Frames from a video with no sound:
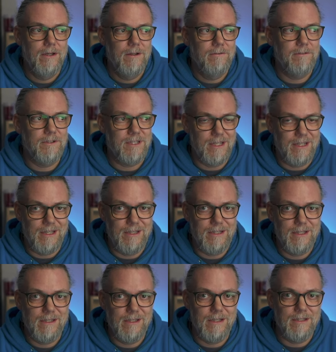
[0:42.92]
fatigued
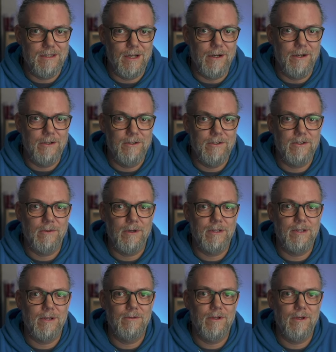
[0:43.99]
and tired. So I
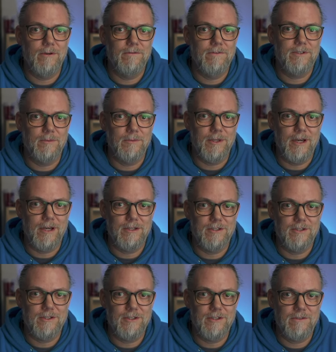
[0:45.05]
don't know if some of that's
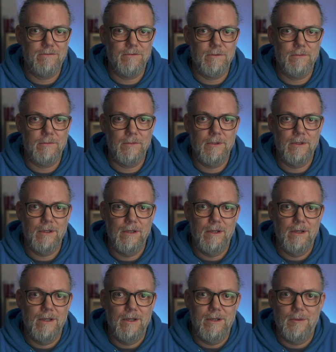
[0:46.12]
just from
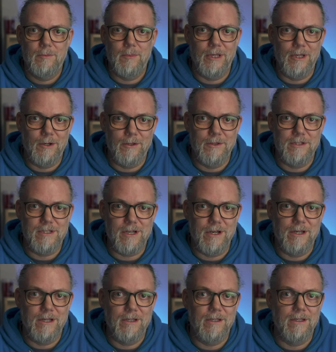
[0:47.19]
being on the
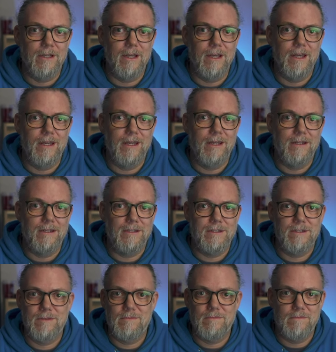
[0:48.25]
diet and
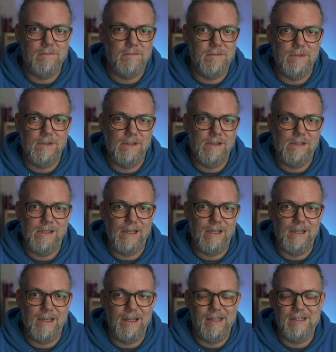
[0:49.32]

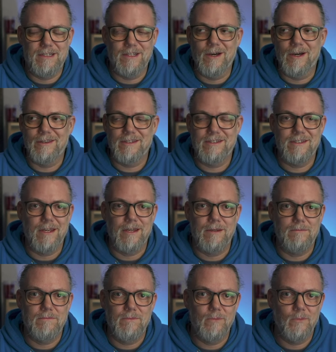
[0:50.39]
it's not the
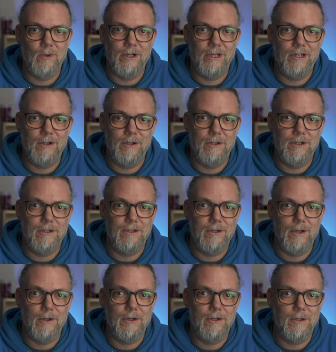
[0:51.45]
same running on a
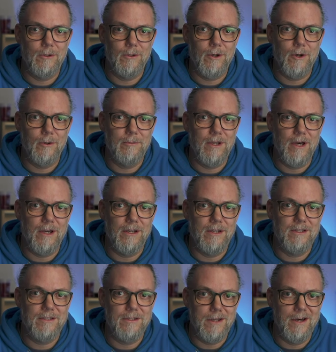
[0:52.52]
on a no carb diet
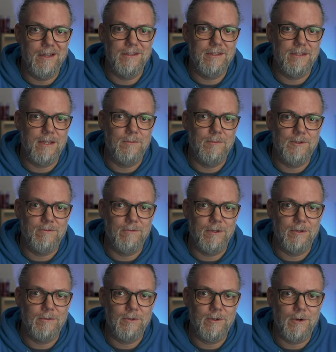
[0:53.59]
is not the same as
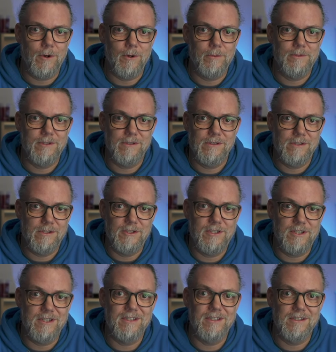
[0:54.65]
running with carbs it
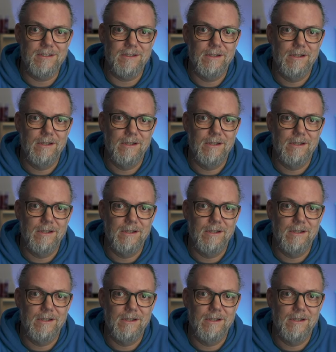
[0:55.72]
just isn't